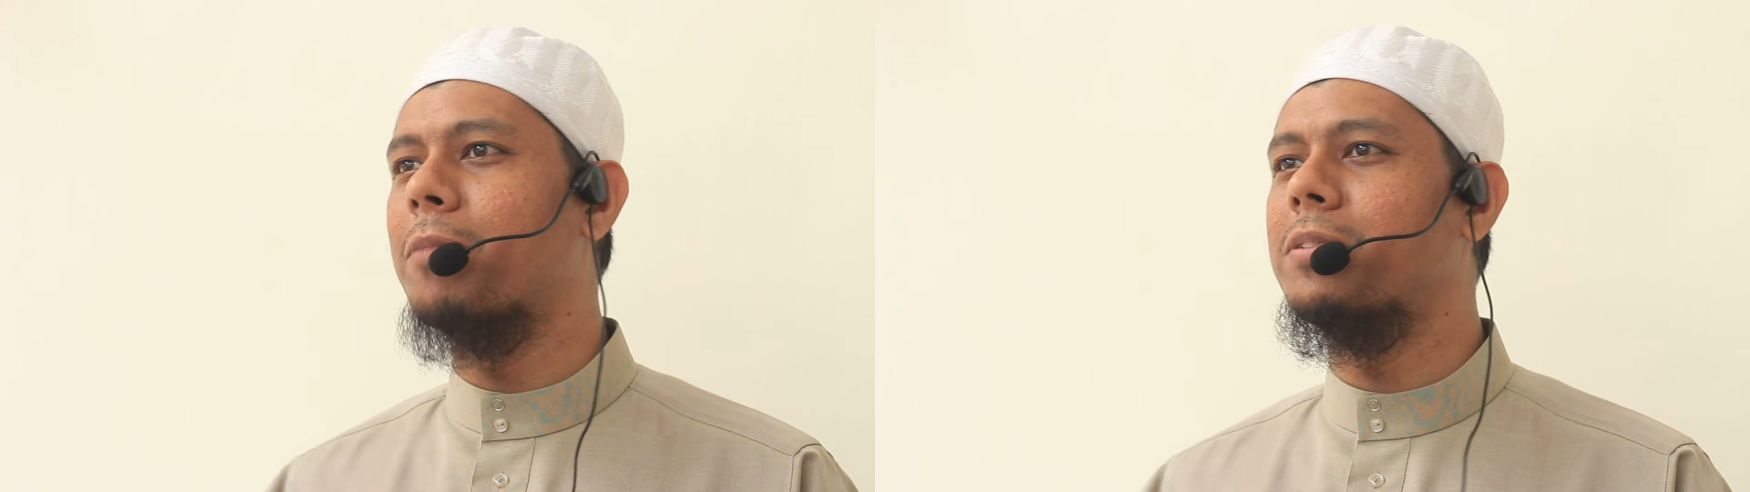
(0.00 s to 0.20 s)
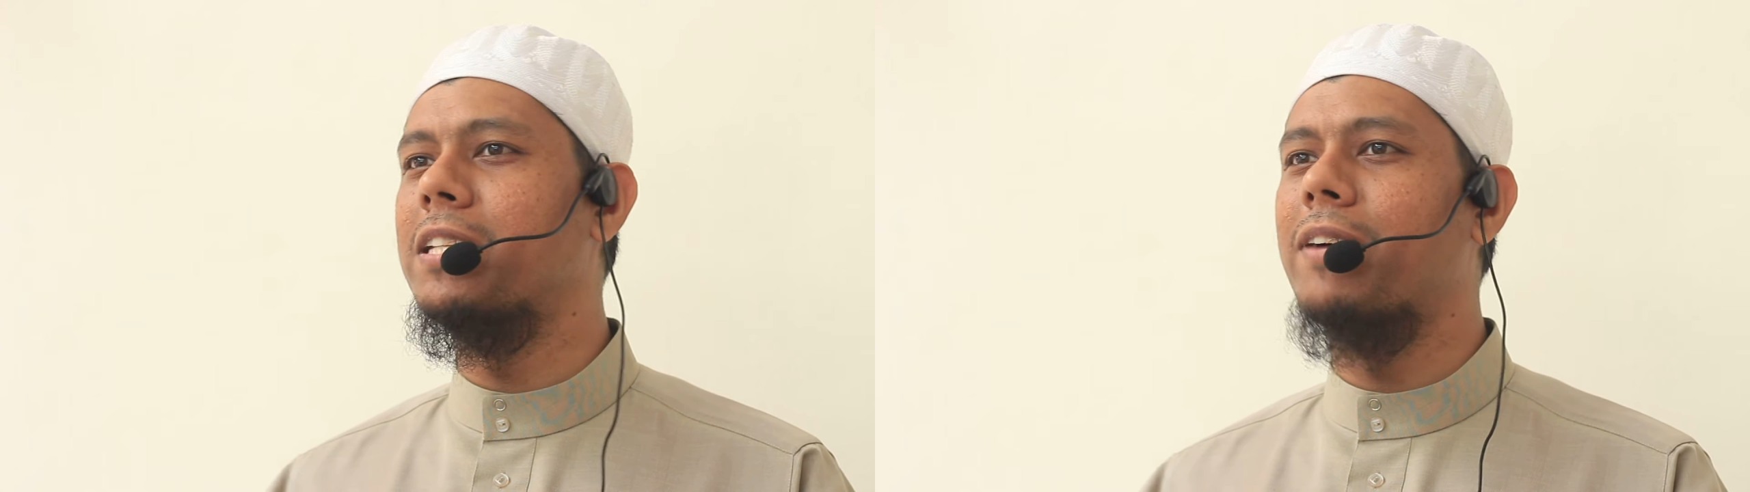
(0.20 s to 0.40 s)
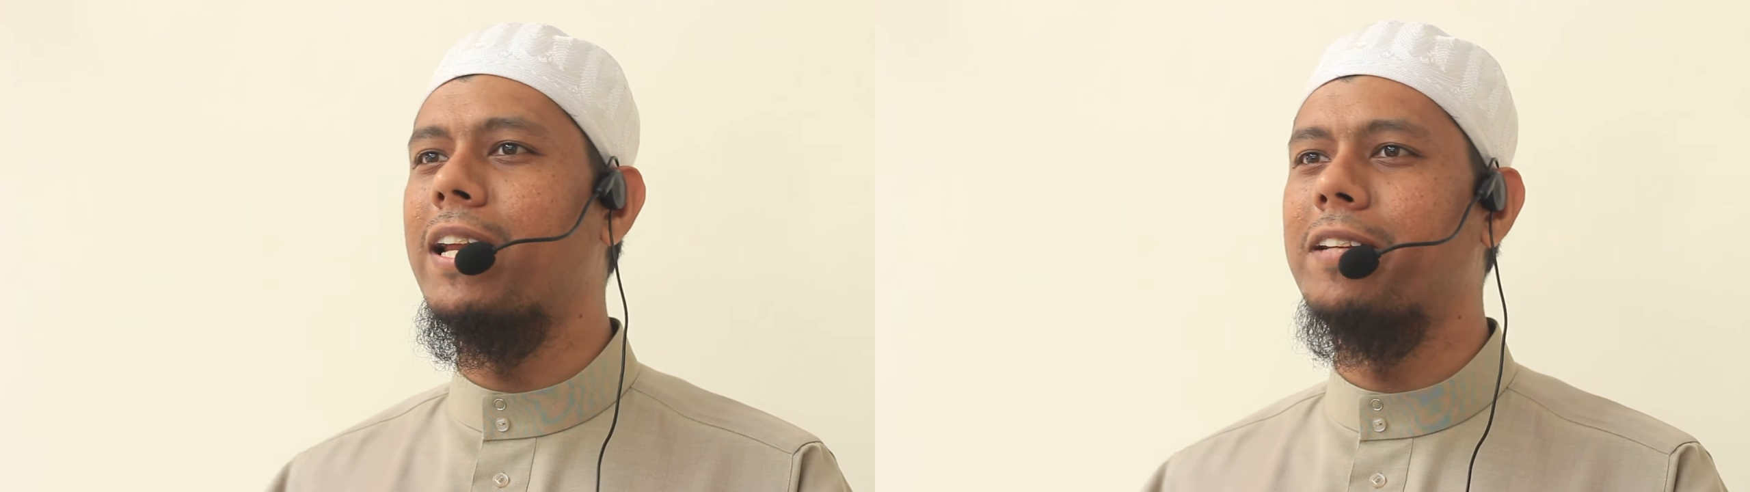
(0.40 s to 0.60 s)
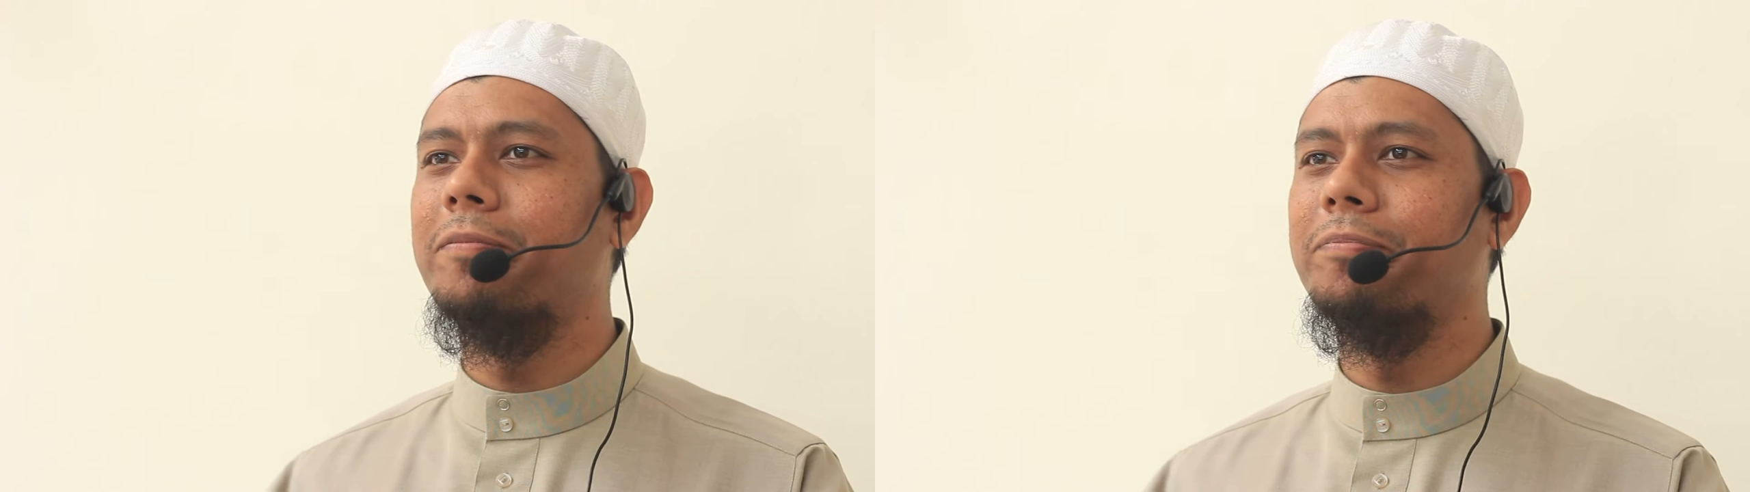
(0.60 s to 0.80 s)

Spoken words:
invalid.